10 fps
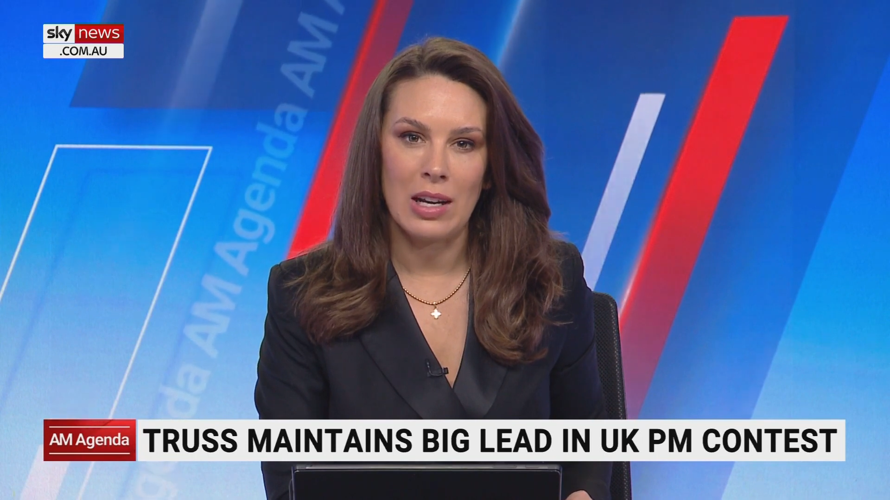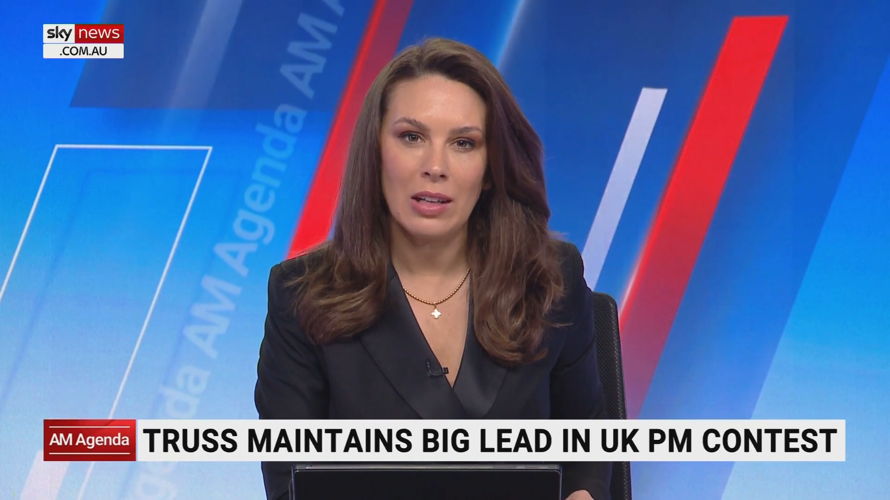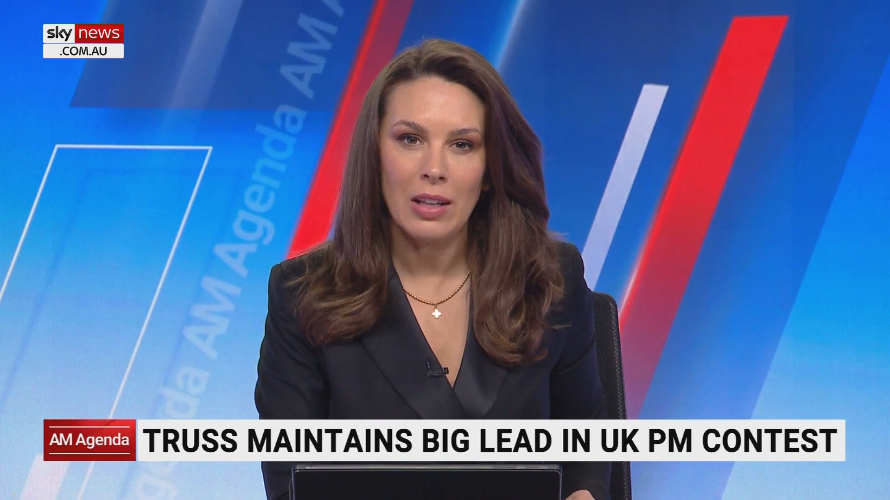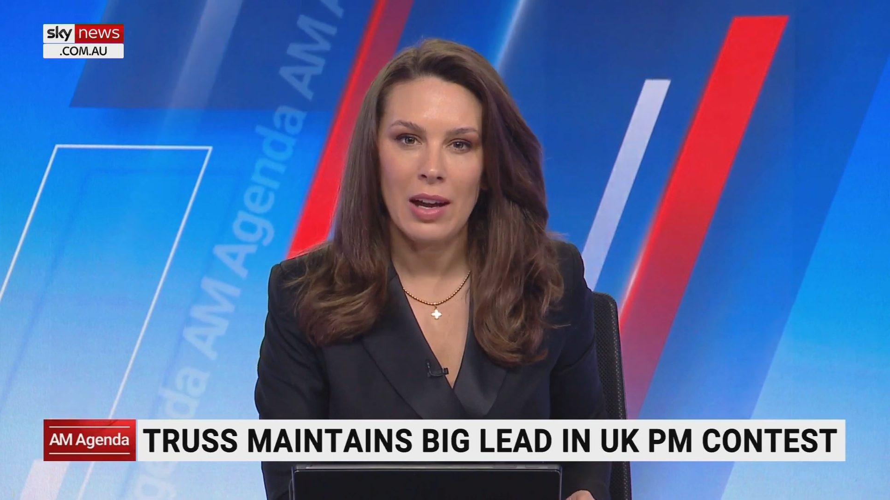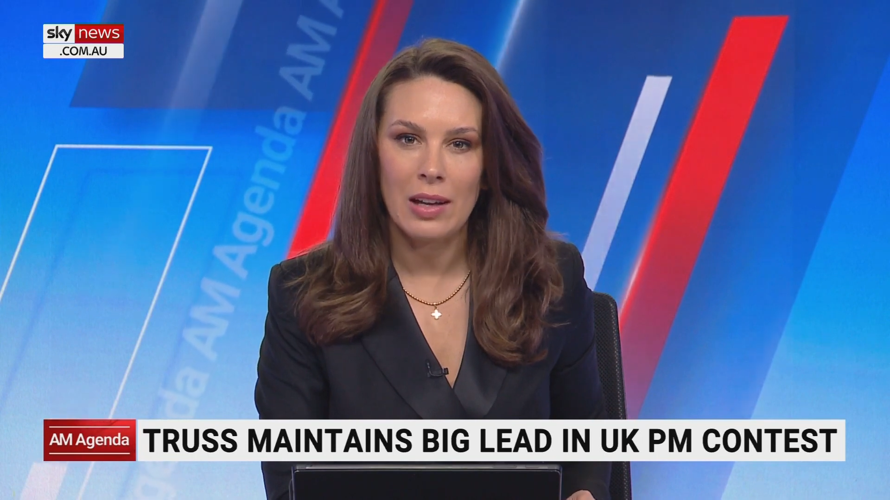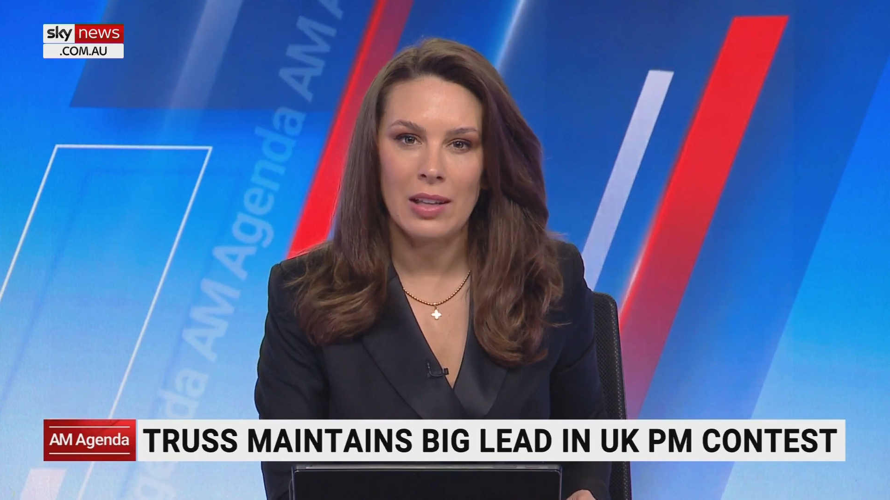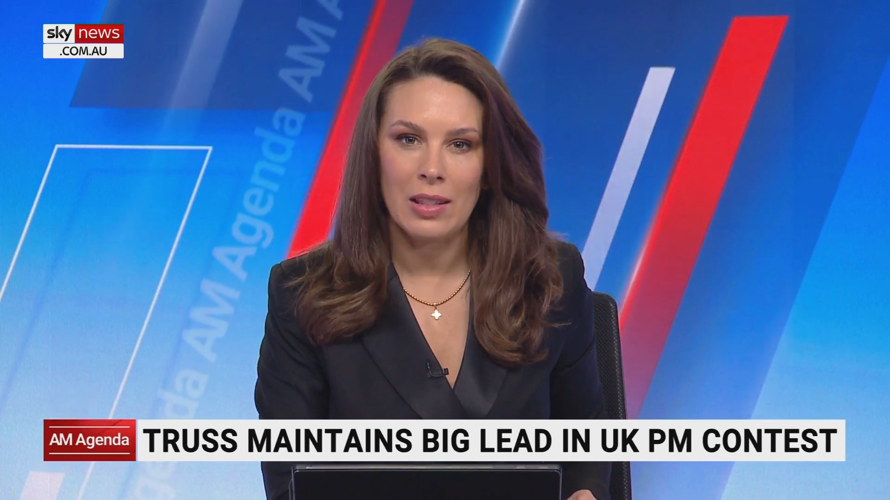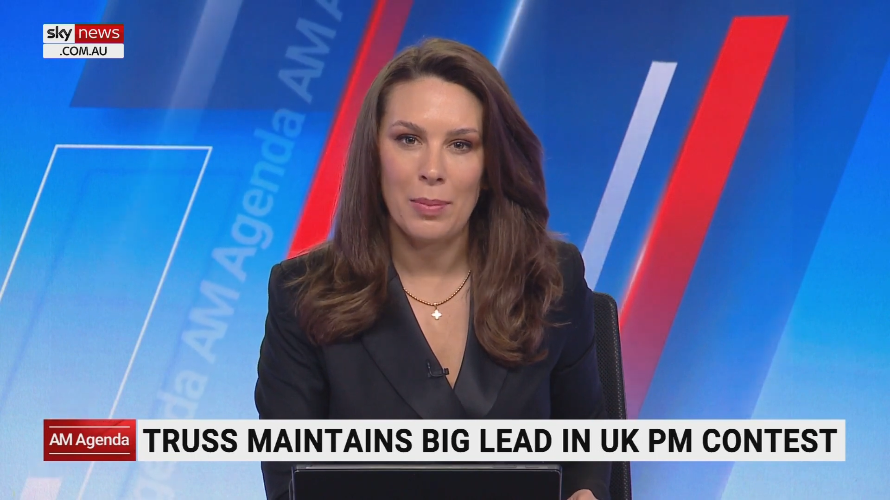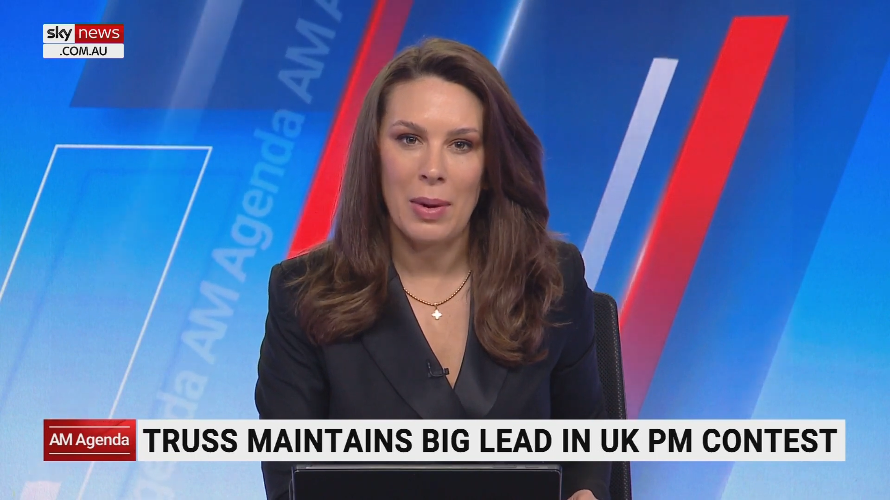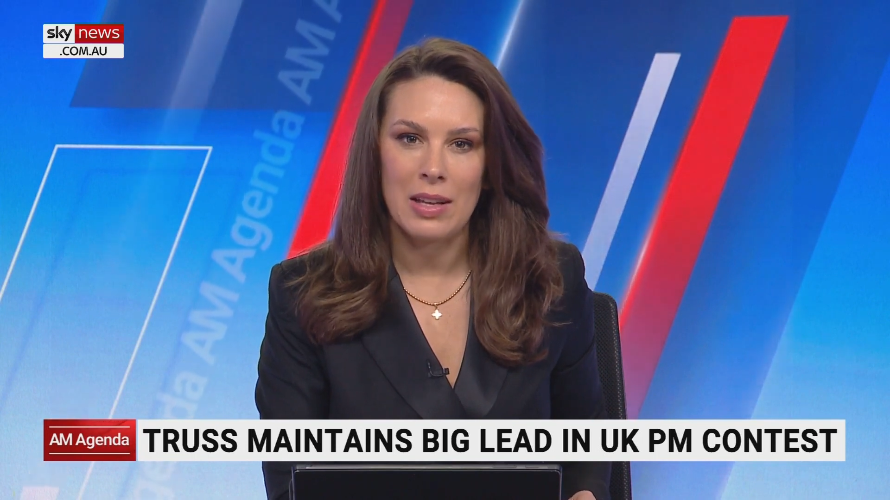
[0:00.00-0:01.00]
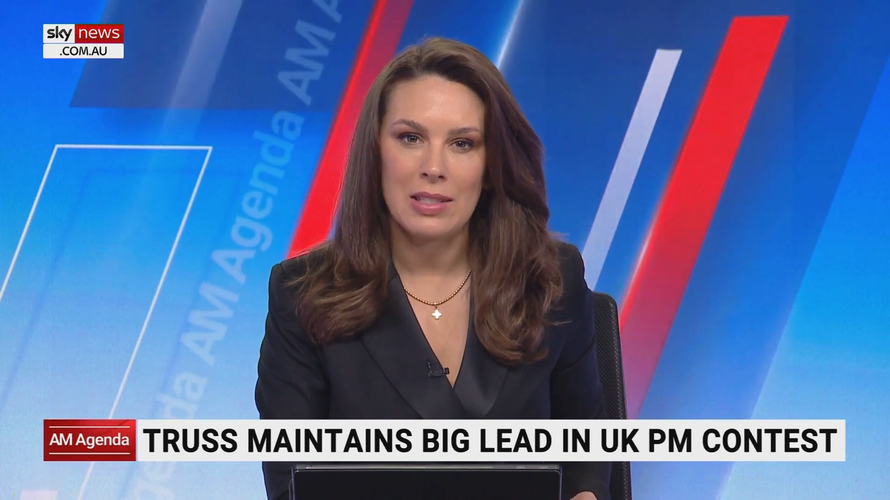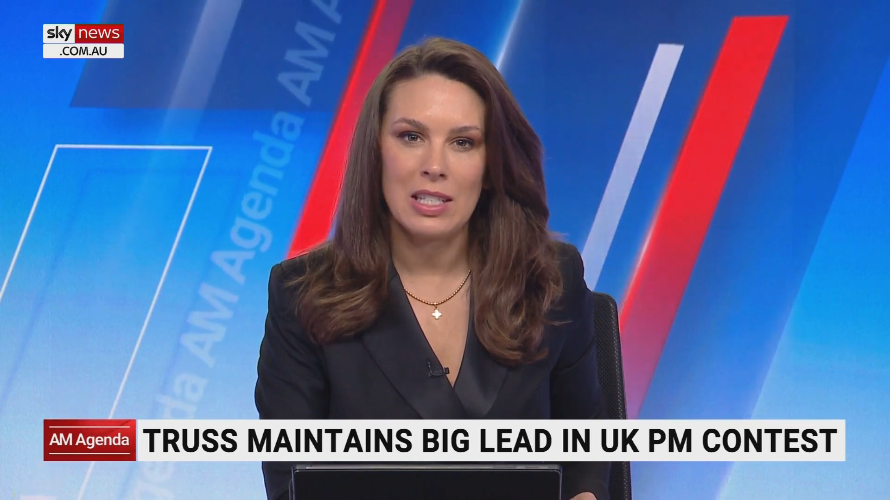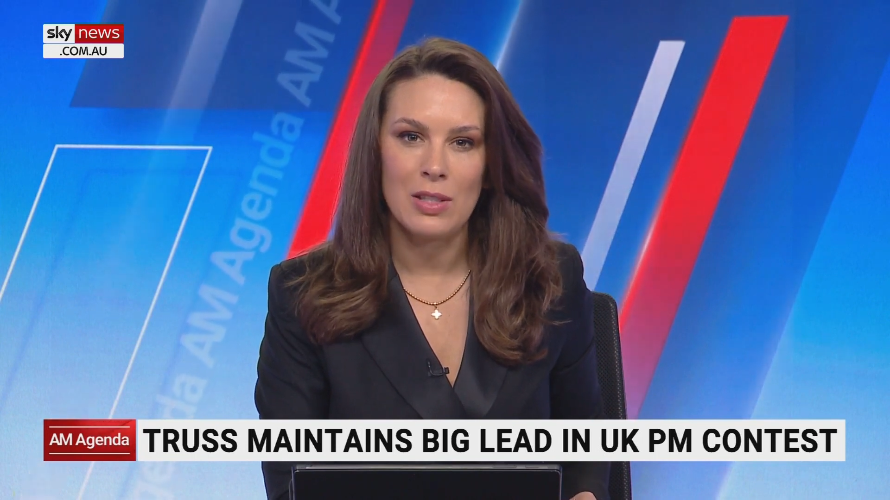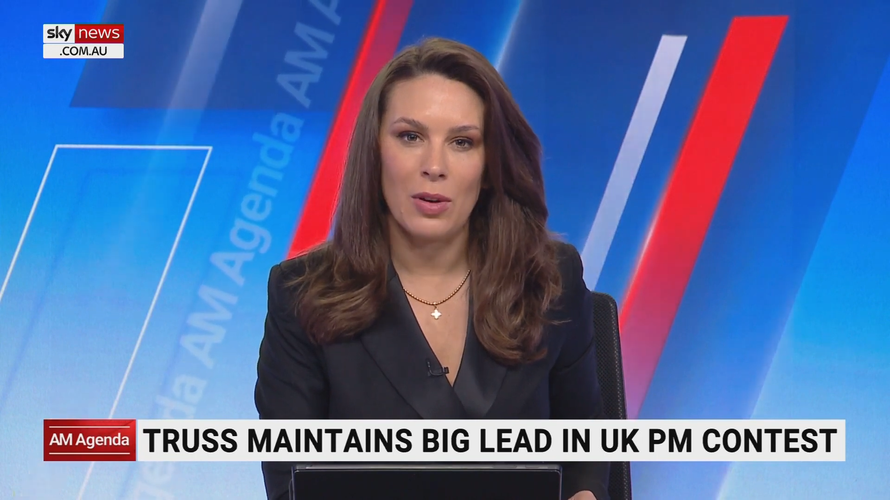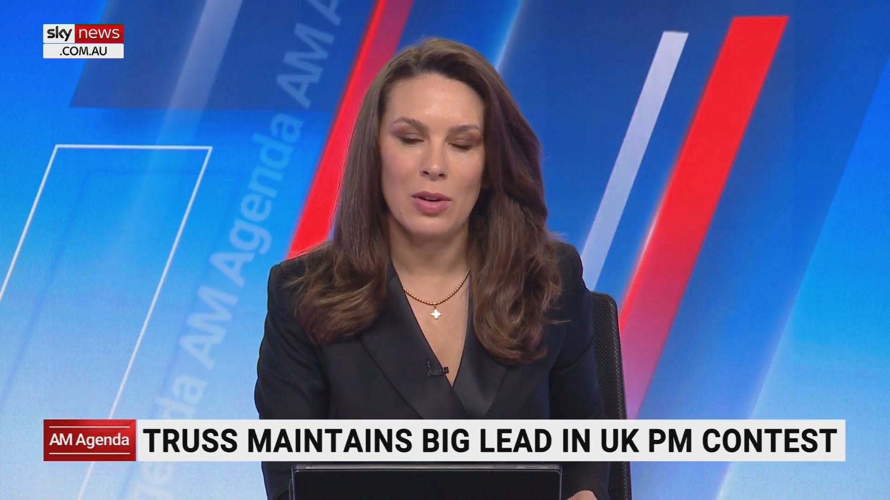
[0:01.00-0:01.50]
And unlike the past,
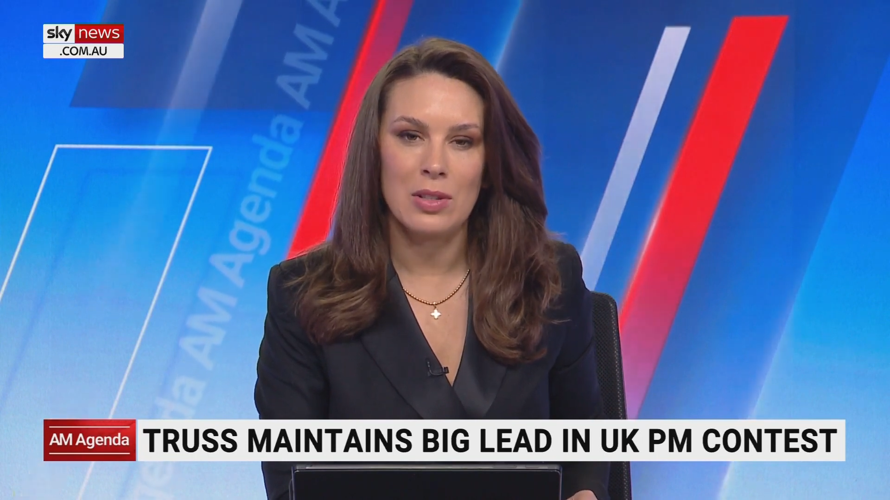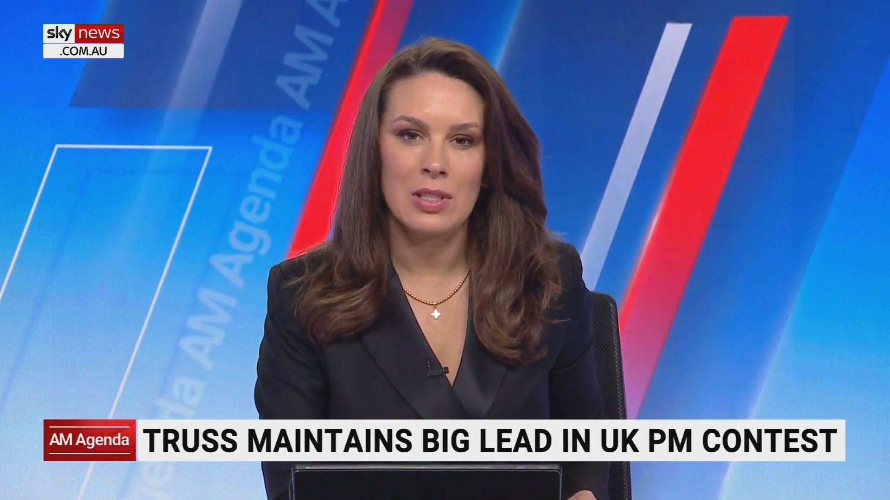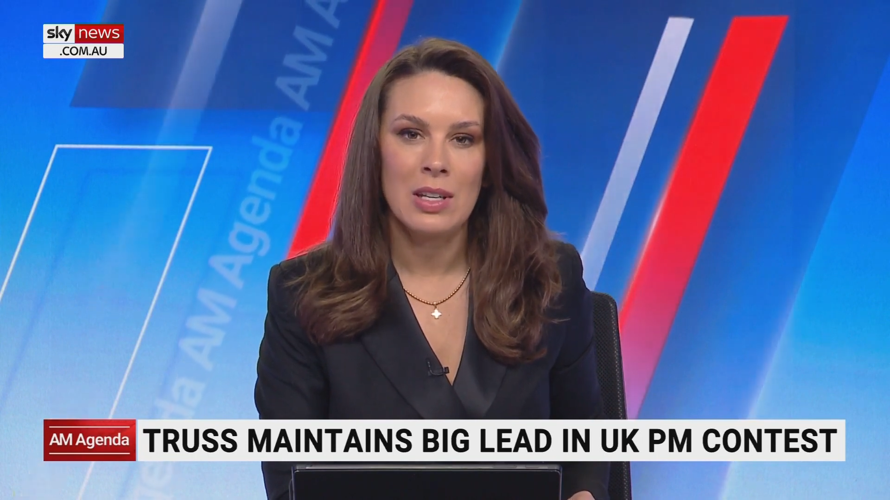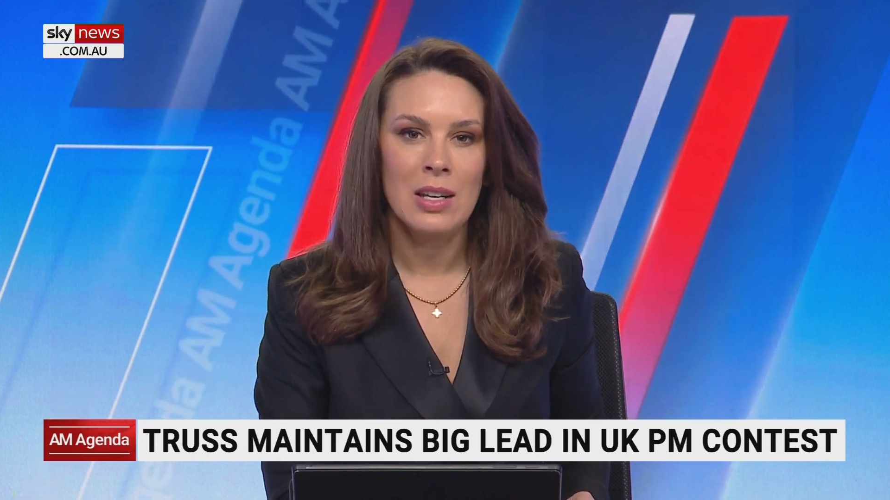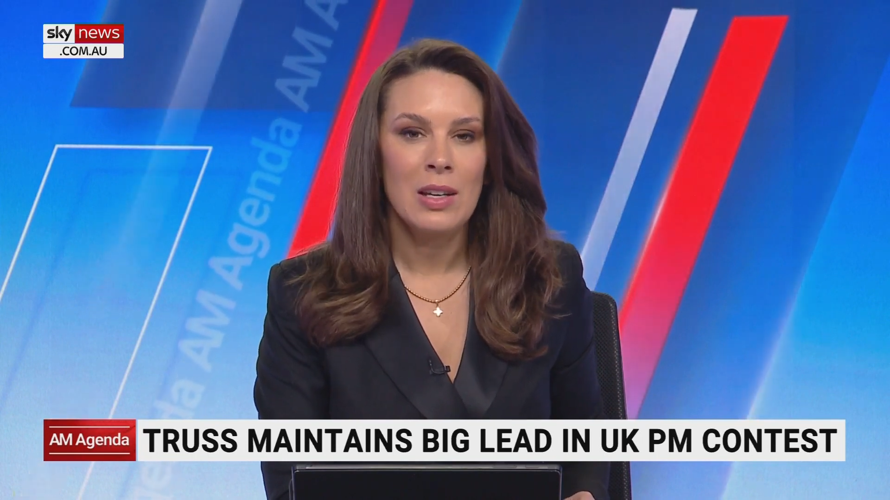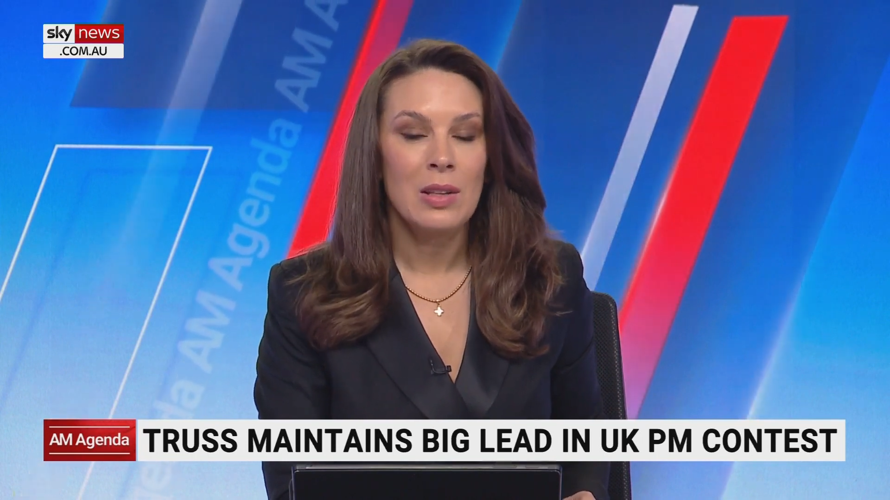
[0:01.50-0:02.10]
these votes,